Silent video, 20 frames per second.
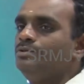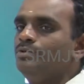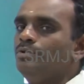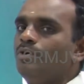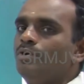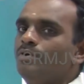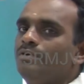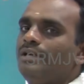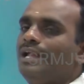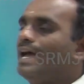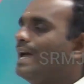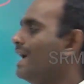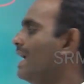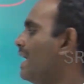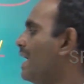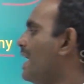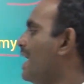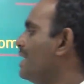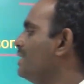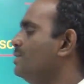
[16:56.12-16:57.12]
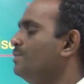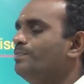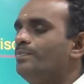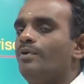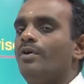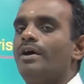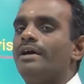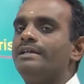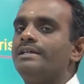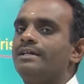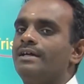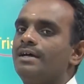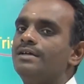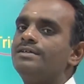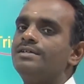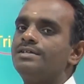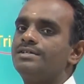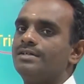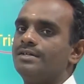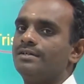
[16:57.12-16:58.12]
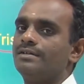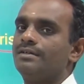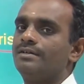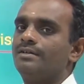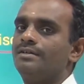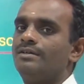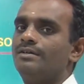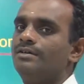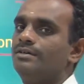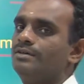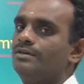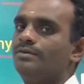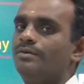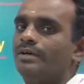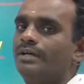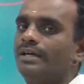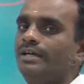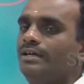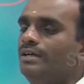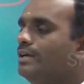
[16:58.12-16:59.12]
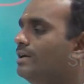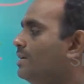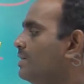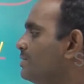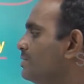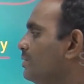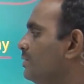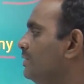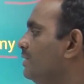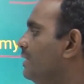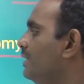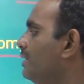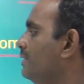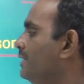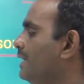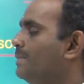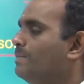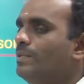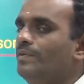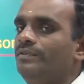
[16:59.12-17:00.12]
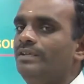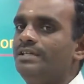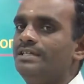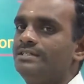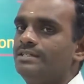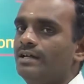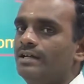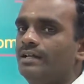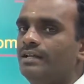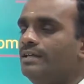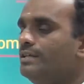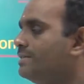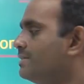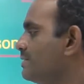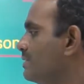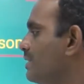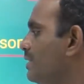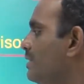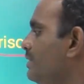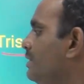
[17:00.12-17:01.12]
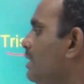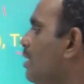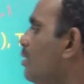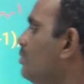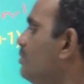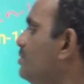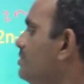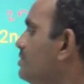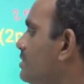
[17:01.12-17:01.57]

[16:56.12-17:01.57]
known Aneuploid condition okay so the name of the disorder is down